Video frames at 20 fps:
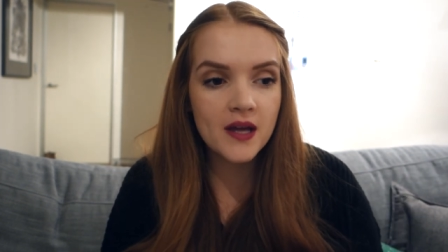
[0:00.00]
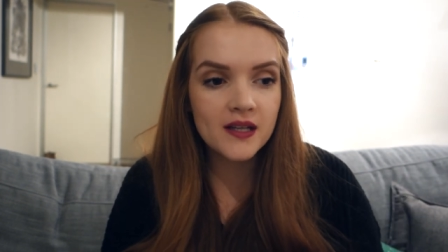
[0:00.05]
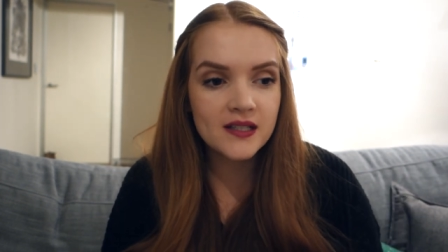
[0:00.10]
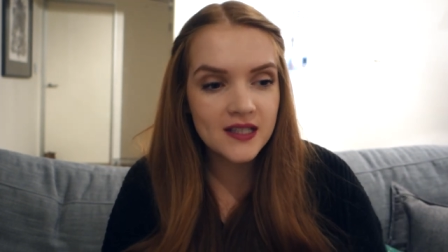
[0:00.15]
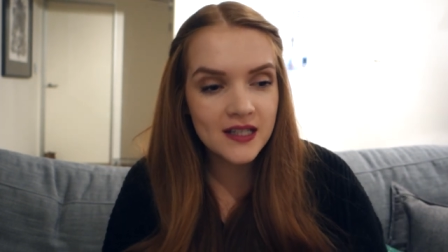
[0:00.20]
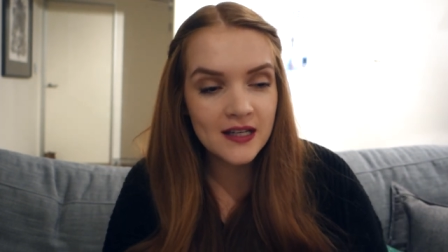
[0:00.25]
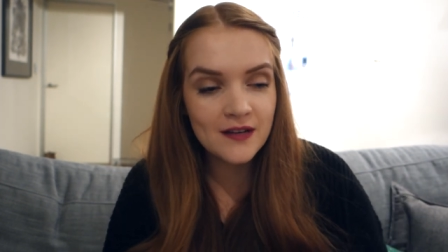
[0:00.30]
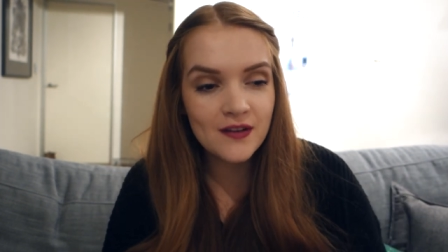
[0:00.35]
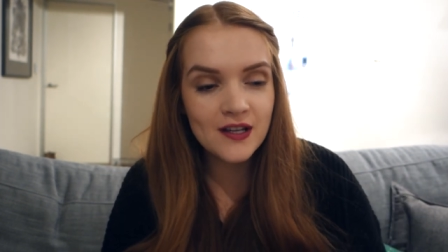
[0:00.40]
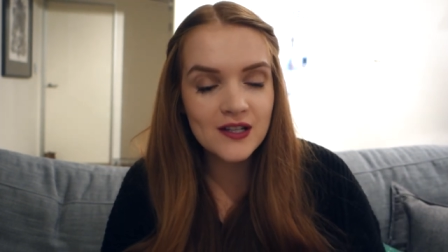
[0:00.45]
and
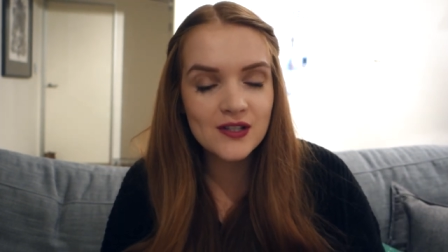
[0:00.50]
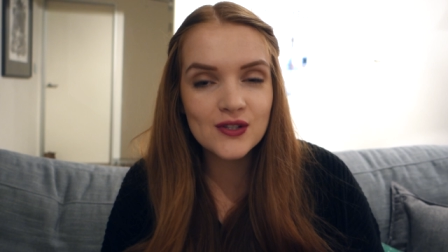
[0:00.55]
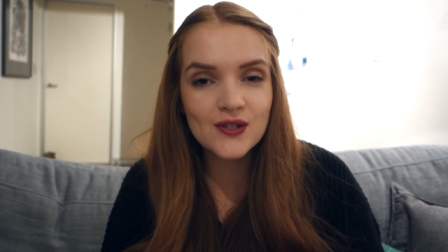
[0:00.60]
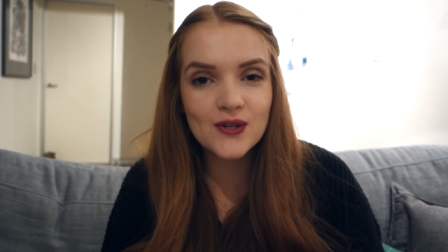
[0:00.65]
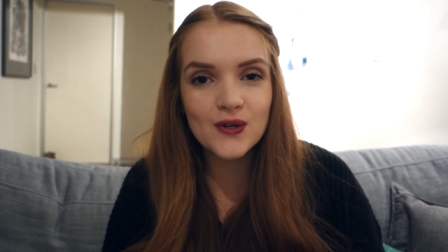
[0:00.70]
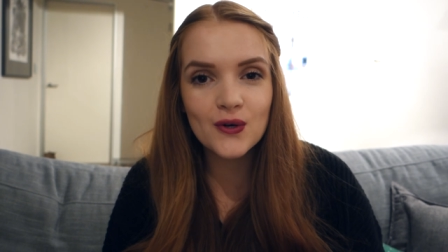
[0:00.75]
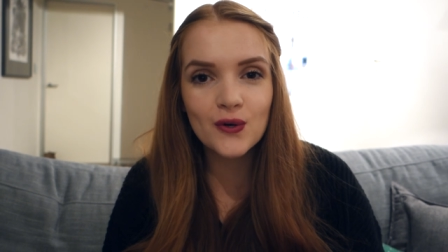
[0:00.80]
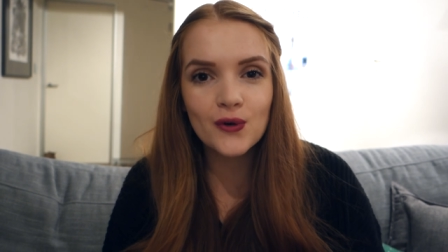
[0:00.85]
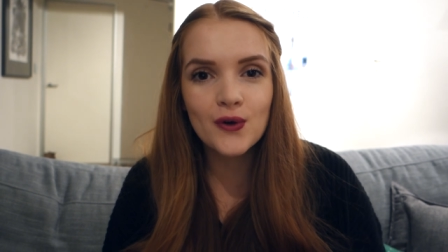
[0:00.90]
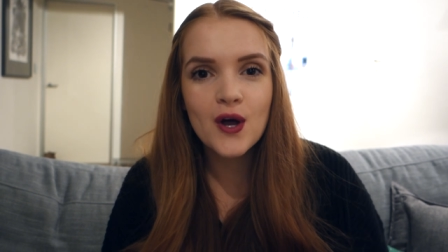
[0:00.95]
TV
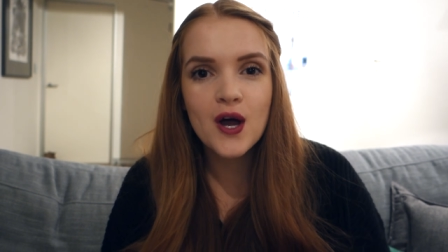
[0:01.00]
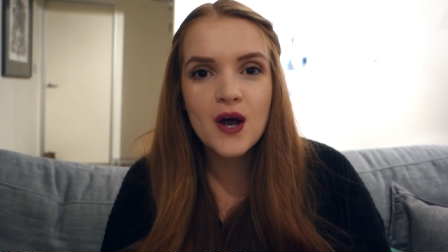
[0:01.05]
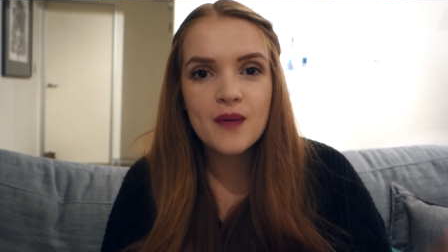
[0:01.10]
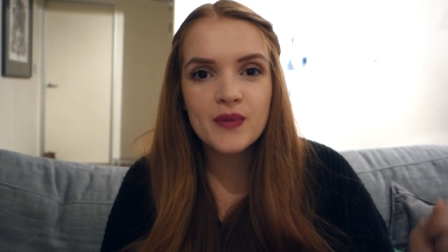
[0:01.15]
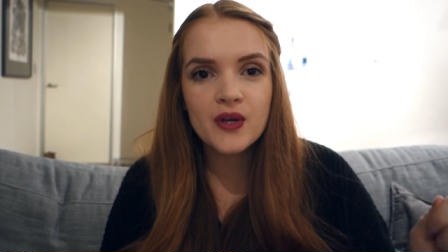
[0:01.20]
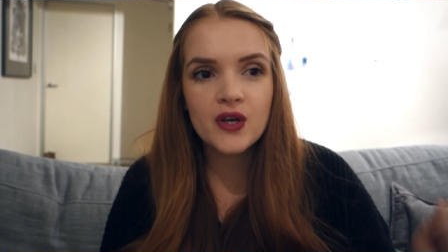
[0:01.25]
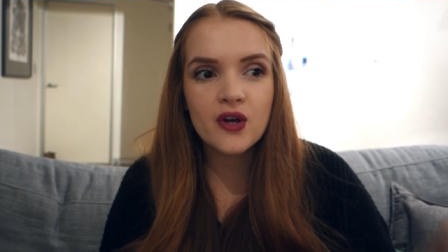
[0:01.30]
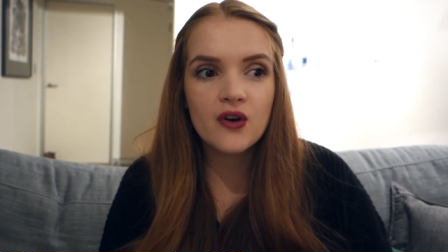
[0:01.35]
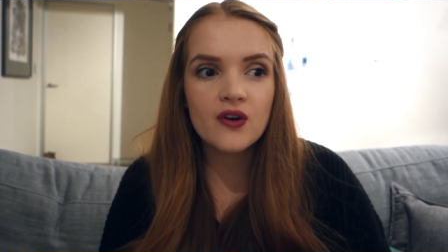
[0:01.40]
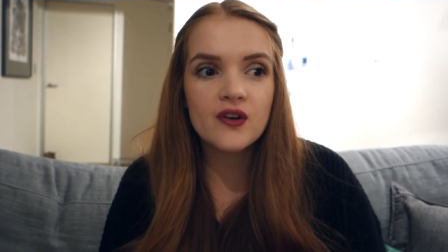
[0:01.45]
school
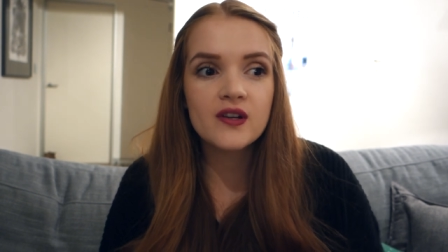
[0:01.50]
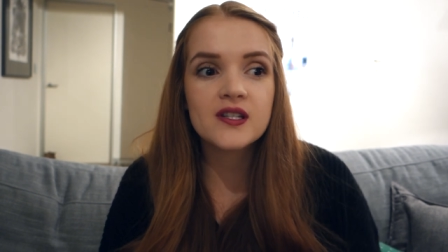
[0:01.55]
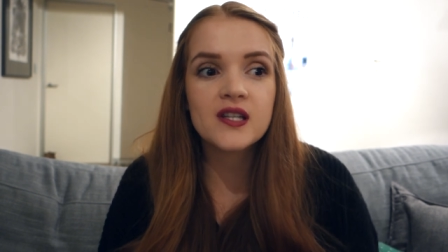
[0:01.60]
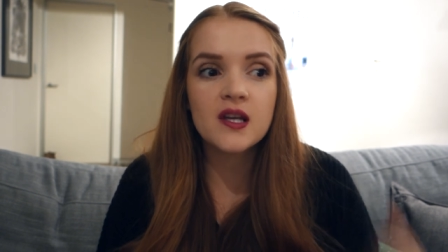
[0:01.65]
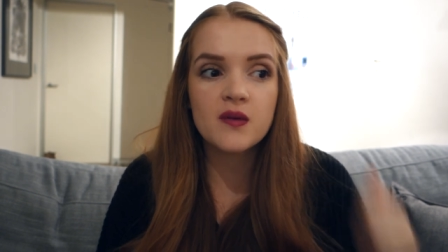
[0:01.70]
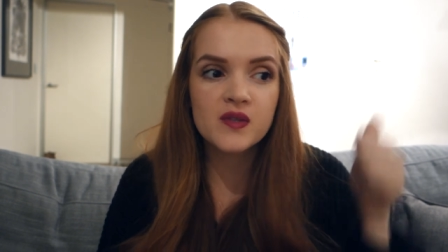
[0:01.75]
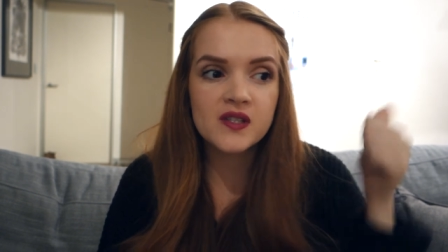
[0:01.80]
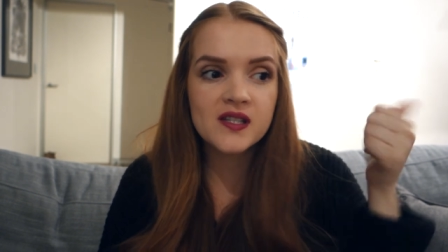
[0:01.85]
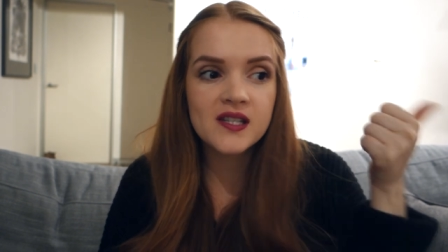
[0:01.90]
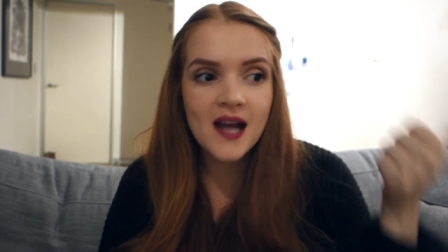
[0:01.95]
because
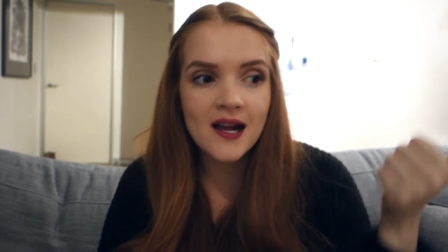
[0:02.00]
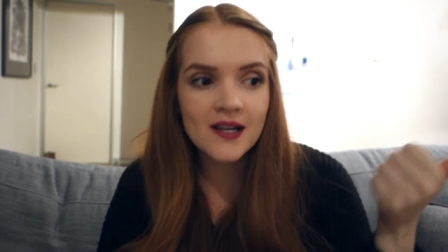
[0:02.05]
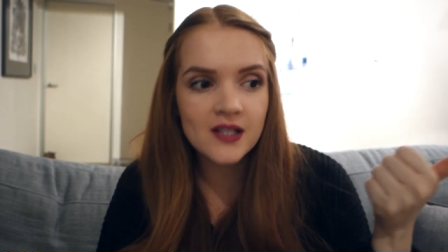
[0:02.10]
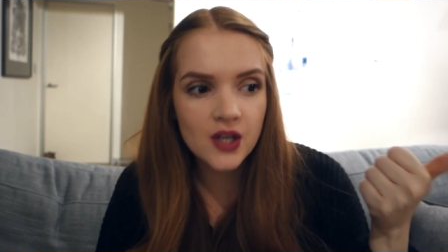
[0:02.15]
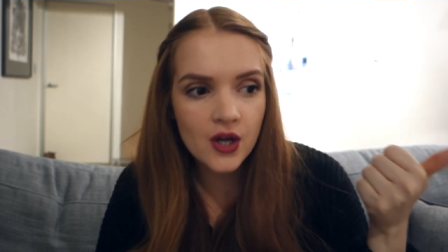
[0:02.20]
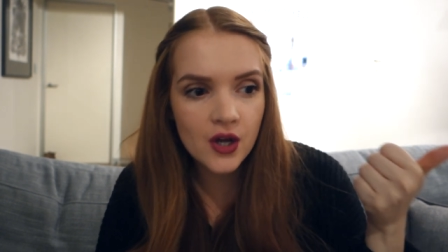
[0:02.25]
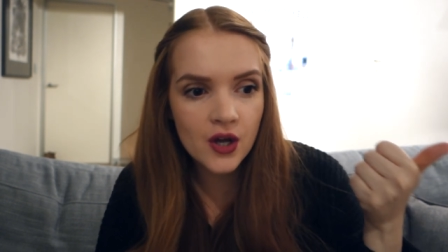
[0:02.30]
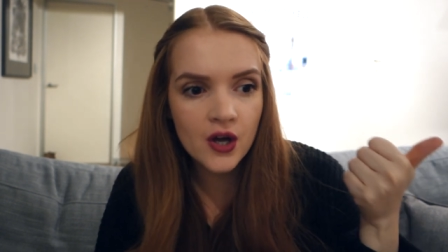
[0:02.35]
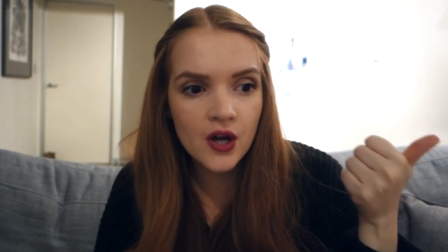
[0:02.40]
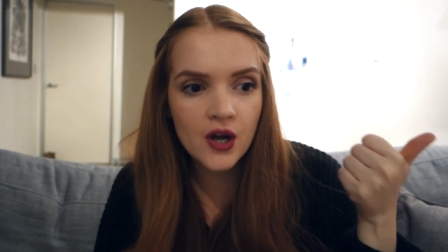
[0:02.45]
it was down
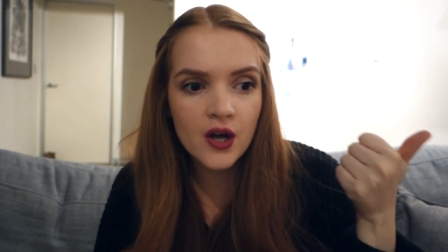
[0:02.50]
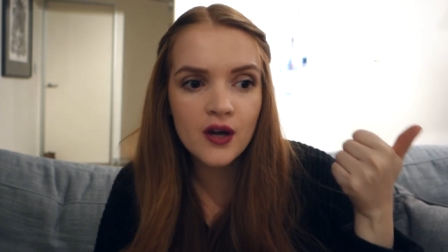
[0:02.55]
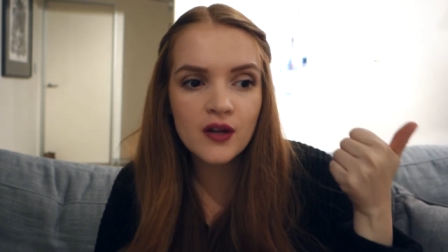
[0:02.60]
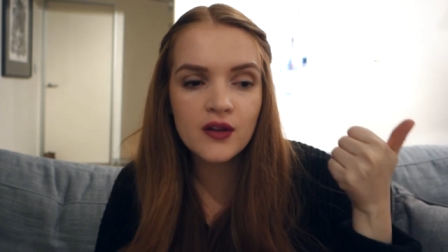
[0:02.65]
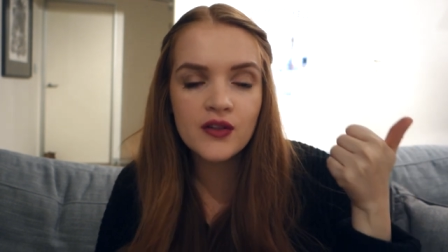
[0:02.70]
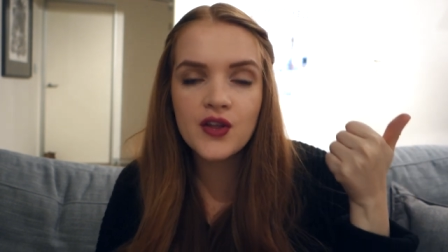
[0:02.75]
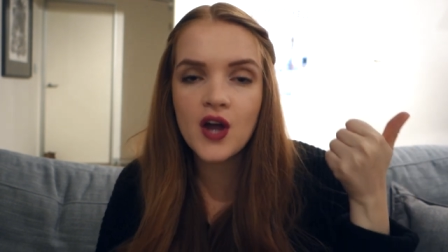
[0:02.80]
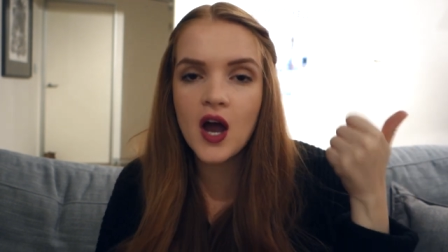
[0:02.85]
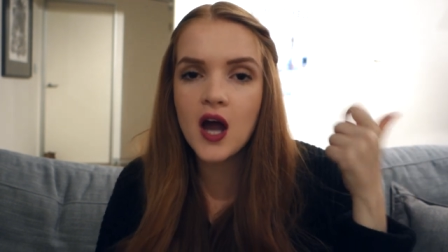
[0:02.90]
to earth.